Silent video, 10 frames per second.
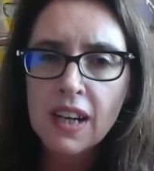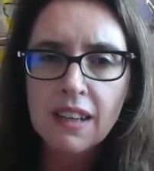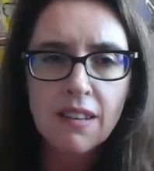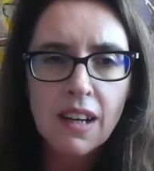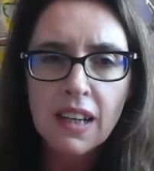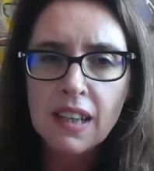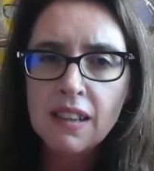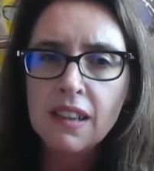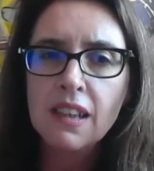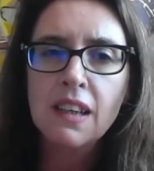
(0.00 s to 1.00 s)

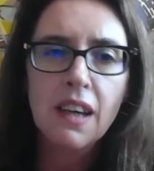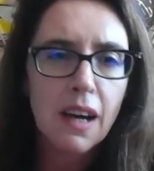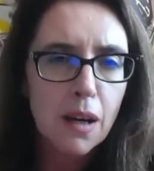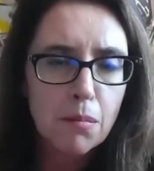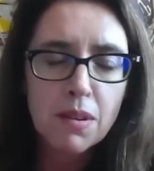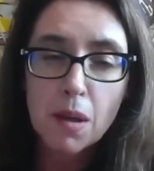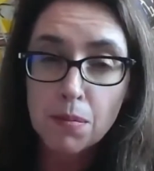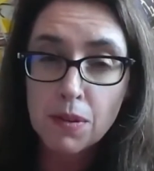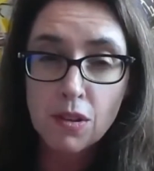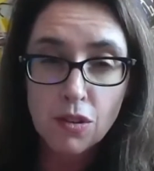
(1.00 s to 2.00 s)
anxiety,
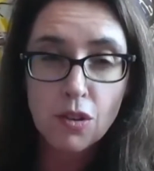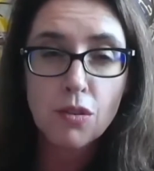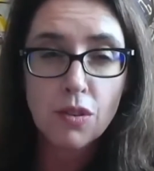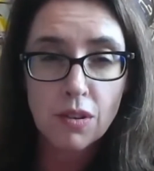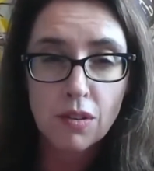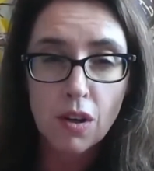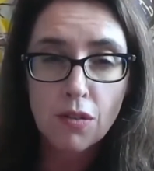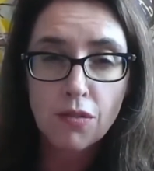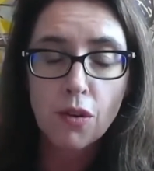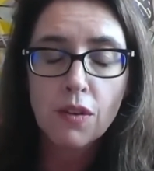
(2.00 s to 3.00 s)
substance use, and so
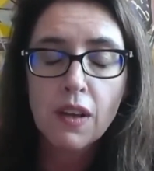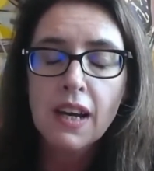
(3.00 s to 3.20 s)
forth.